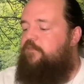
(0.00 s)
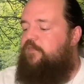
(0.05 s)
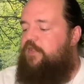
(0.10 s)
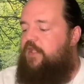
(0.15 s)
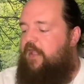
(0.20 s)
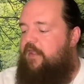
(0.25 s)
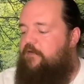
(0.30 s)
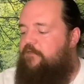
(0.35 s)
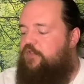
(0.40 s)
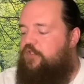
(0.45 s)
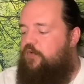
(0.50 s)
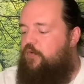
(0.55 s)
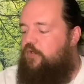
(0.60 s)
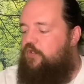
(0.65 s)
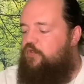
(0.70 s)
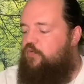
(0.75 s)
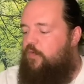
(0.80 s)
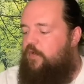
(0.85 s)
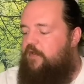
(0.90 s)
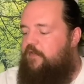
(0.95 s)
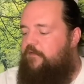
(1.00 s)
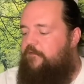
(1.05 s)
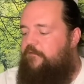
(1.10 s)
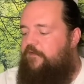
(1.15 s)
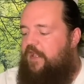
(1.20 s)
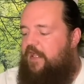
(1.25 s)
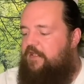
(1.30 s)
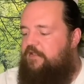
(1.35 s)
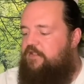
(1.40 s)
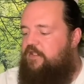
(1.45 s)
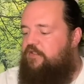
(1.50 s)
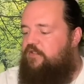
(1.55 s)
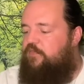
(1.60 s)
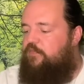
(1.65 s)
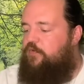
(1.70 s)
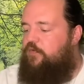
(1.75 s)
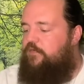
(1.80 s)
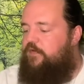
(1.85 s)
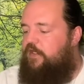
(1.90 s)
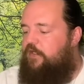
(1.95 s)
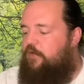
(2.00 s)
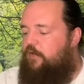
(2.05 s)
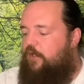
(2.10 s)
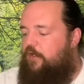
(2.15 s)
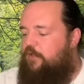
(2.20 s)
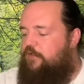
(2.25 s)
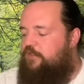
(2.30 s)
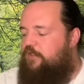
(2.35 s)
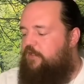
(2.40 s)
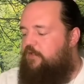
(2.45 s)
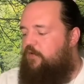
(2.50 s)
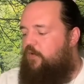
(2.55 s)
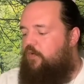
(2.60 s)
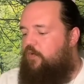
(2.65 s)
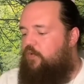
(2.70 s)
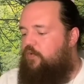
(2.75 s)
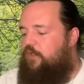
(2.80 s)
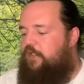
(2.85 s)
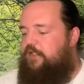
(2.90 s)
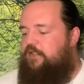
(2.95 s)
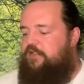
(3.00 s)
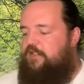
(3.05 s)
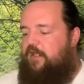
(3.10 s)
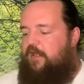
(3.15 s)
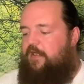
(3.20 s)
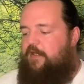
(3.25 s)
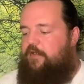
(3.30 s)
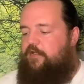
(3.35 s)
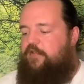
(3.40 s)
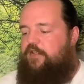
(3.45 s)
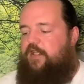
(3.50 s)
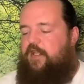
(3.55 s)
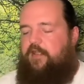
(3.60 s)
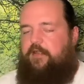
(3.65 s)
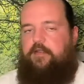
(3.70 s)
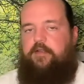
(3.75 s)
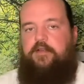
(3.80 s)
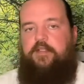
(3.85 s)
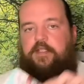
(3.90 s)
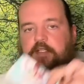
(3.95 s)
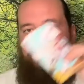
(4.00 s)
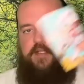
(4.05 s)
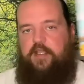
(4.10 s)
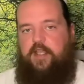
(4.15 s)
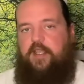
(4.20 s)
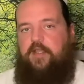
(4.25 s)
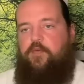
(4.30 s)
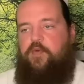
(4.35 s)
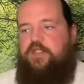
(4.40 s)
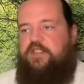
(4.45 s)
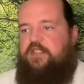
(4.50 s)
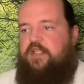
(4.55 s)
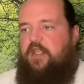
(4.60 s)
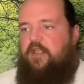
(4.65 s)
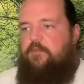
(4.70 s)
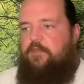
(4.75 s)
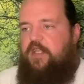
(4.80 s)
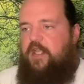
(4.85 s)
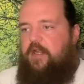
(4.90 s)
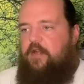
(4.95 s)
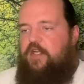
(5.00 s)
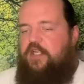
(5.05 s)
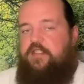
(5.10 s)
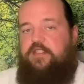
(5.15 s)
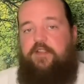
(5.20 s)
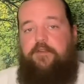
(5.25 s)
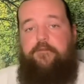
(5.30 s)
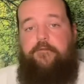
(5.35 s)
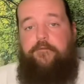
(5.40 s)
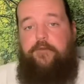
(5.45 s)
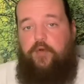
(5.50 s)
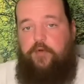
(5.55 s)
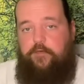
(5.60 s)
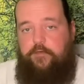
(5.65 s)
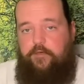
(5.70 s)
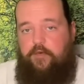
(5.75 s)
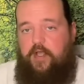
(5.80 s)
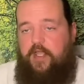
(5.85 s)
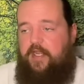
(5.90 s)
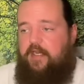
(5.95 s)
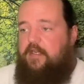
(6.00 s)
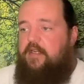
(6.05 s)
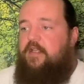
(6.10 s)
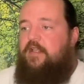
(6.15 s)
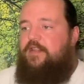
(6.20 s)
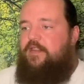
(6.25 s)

Knight of Swords, one of the fastest moving cards in the whole entire deck. Okay, we see him there, he's in full flight.